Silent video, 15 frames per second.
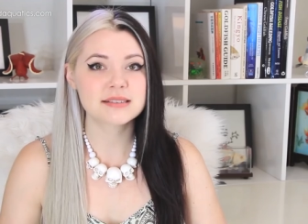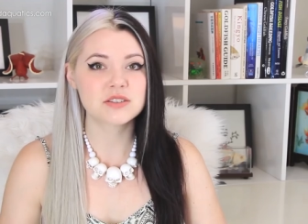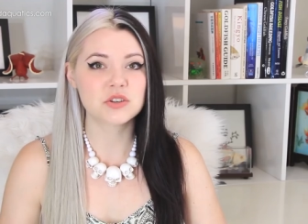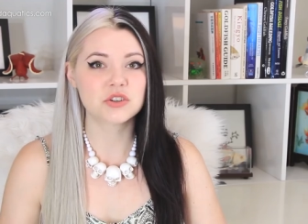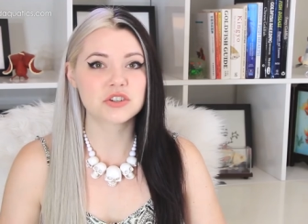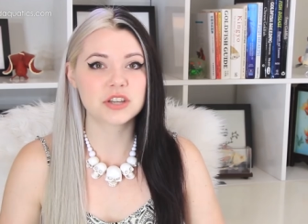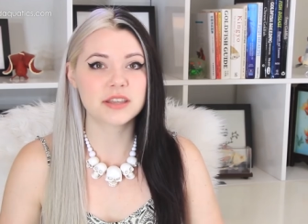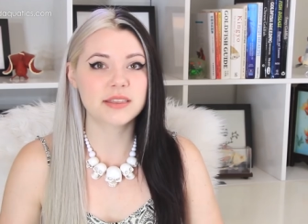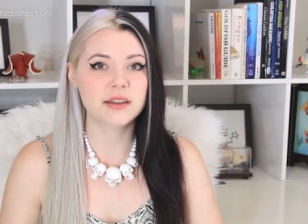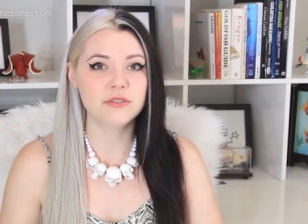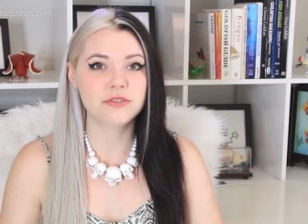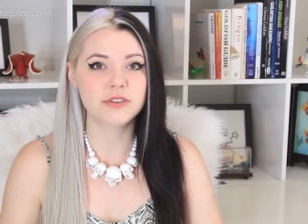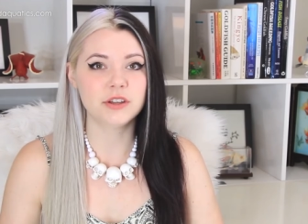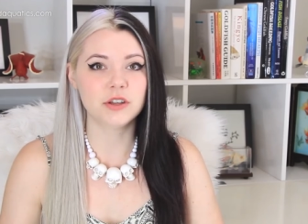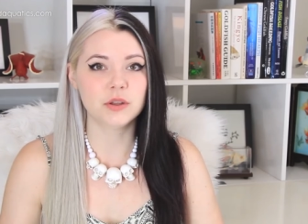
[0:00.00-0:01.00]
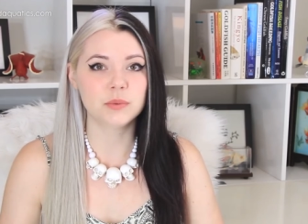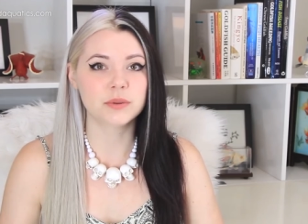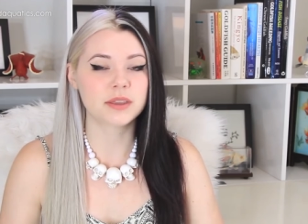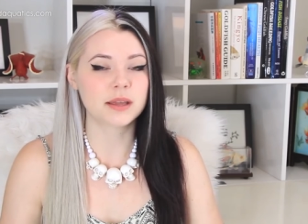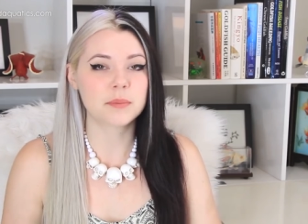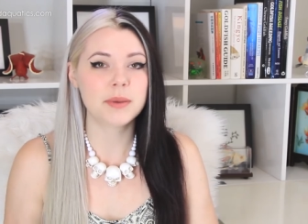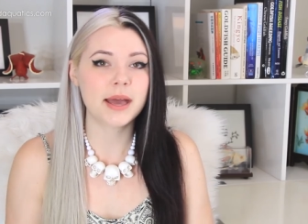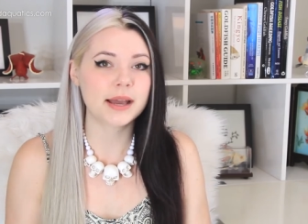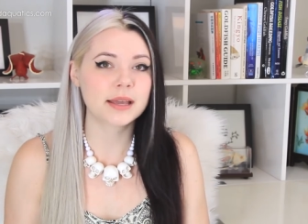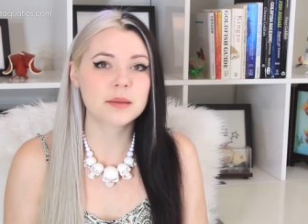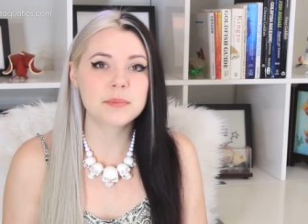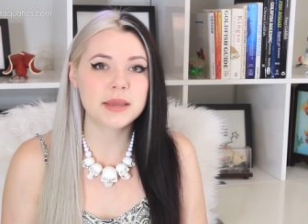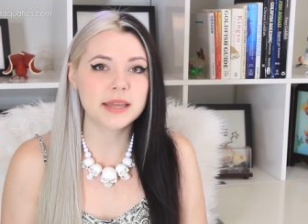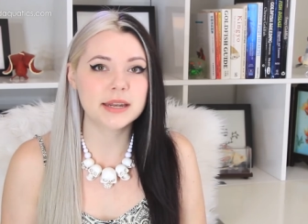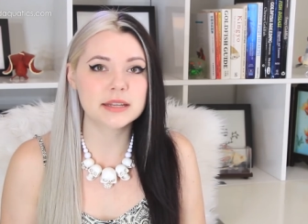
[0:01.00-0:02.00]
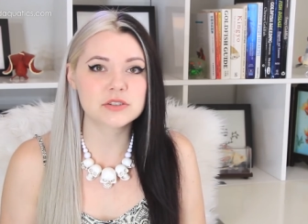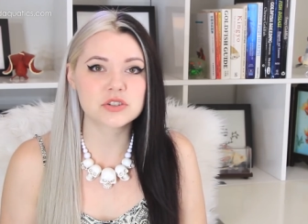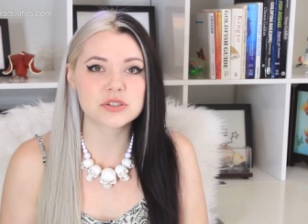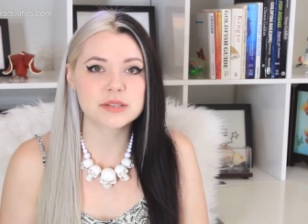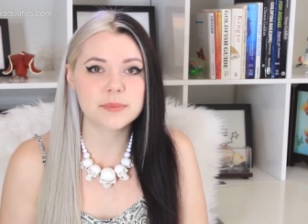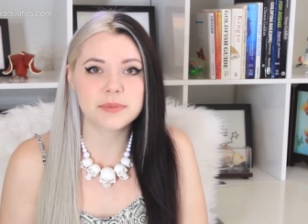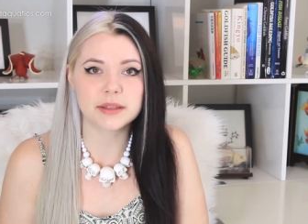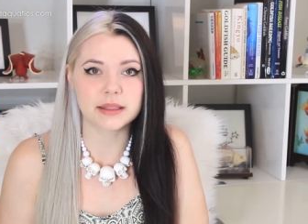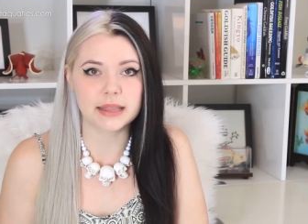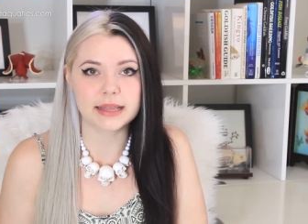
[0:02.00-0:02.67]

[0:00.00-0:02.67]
is usually then filled with like packing peanuts or something